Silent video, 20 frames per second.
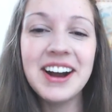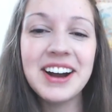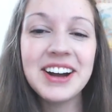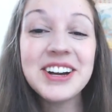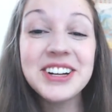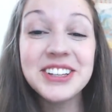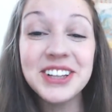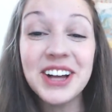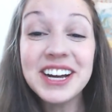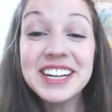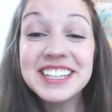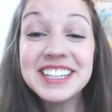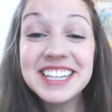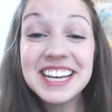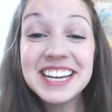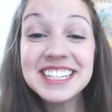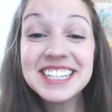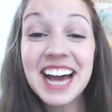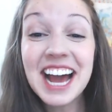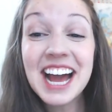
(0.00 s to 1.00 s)
Claude
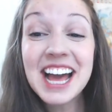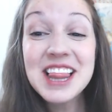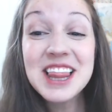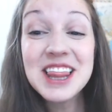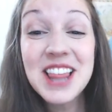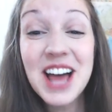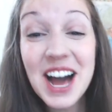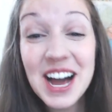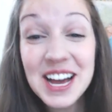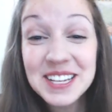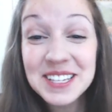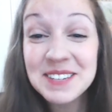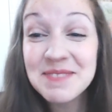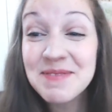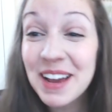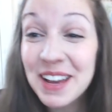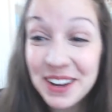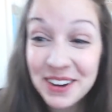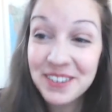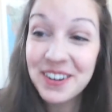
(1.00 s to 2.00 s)
says, I lost
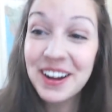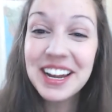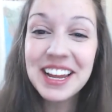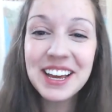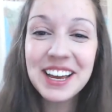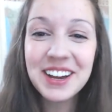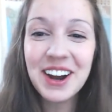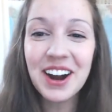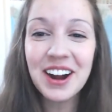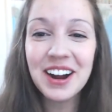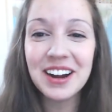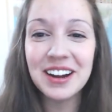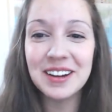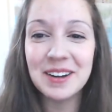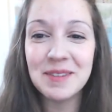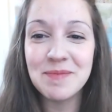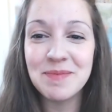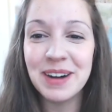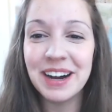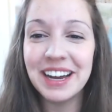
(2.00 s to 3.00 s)
my credit
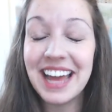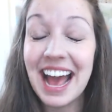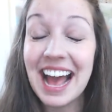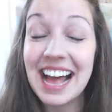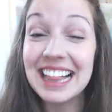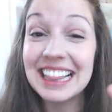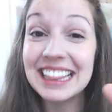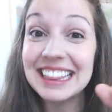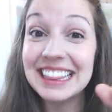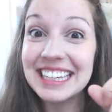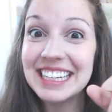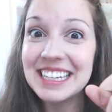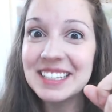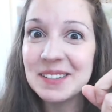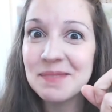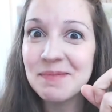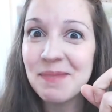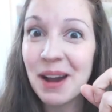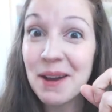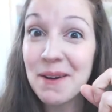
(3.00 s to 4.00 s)
card, but at
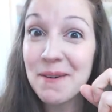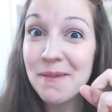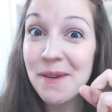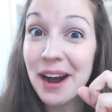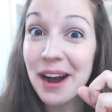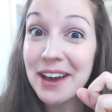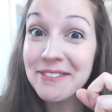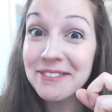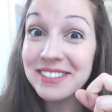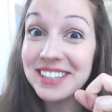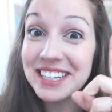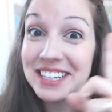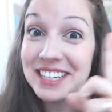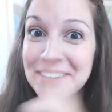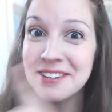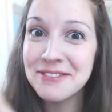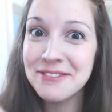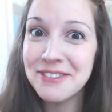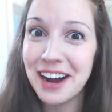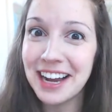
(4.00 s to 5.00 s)
least my wife
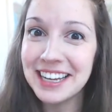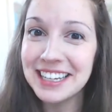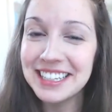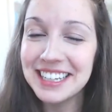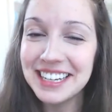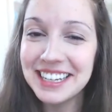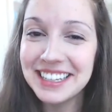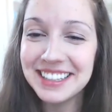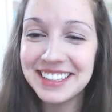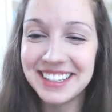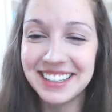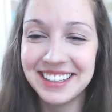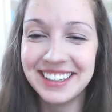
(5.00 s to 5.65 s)
didn't find it.